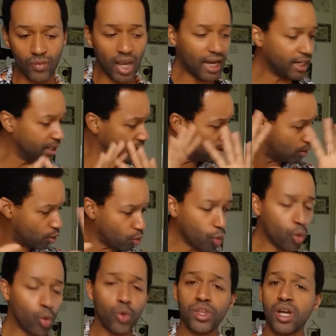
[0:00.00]
and in
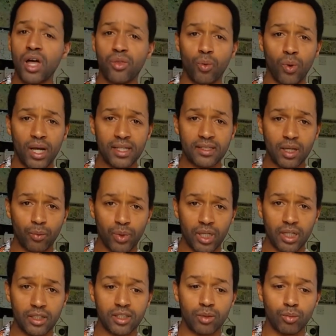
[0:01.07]
all the other ways that we
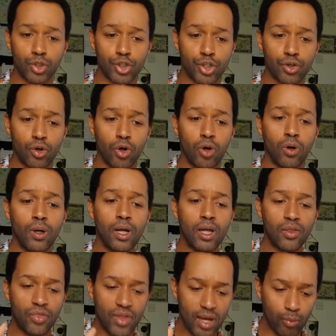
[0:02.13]
need to mature,
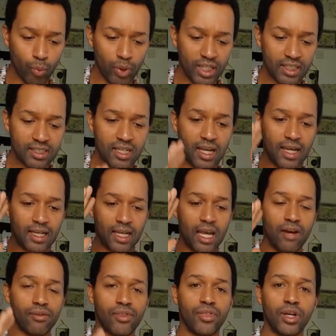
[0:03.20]
then we take
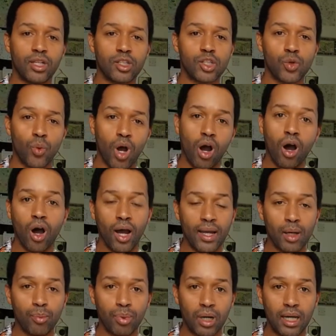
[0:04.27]
everything to a
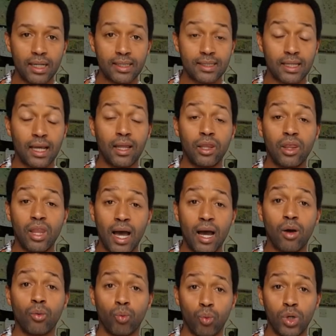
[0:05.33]
higher place, and that
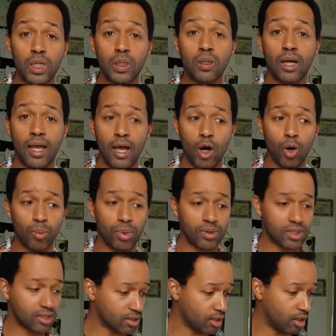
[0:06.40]
will help.
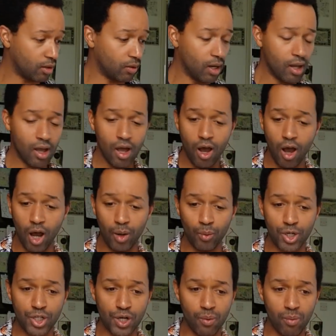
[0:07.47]
So I
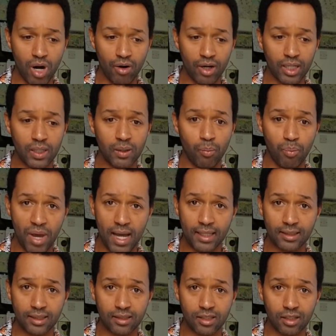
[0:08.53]
wish America the
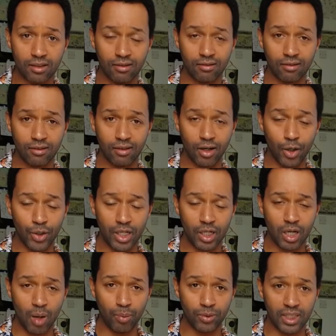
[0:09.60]
best. Only a
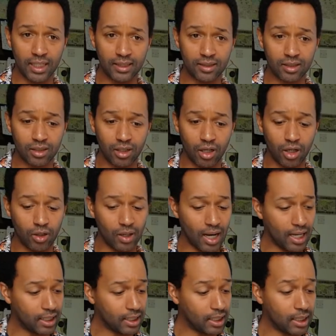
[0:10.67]
couple of days to go,
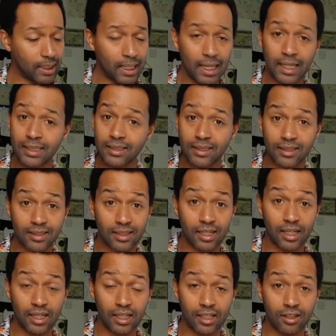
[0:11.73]
and let's
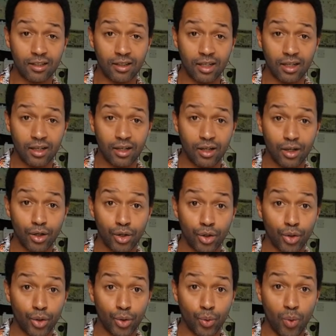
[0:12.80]
see
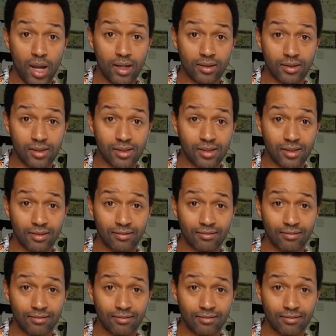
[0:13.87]
who wins.